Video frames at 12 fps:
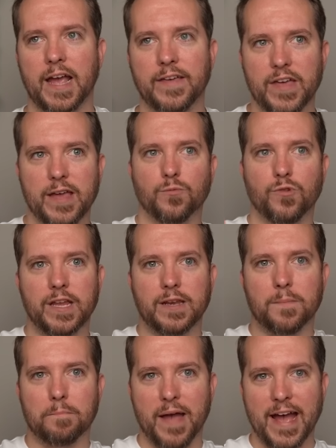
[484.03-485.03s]
And then
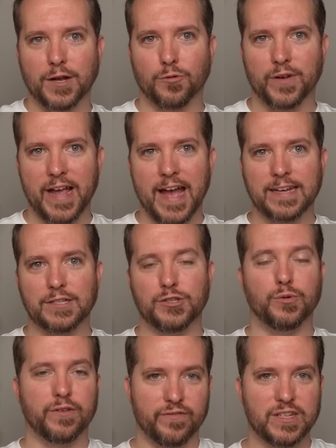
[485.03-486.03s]
when MAGA reacted
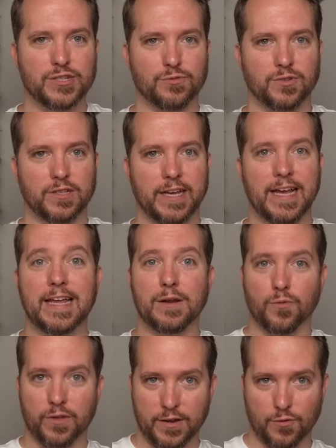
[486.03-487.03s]
to it viscerally in
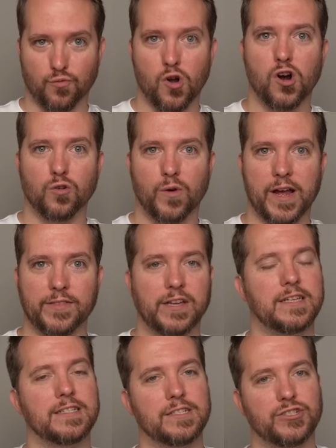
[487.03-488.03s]
a, in a wrong way,
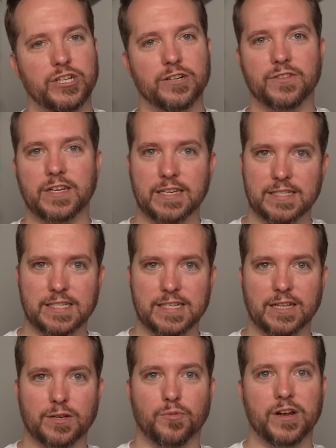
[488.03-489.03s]
they didn't cheer, they didn't
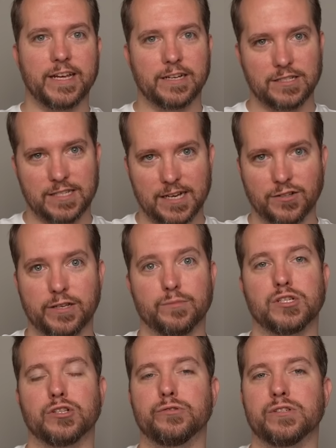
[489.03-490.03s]
celebrate. He could tell he
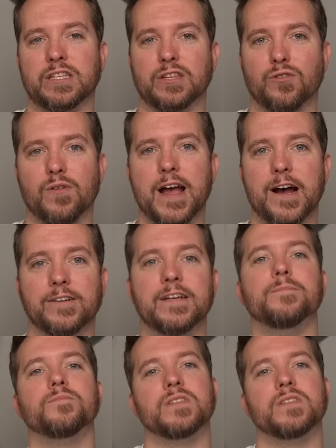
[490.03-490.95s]
was losing the crowd.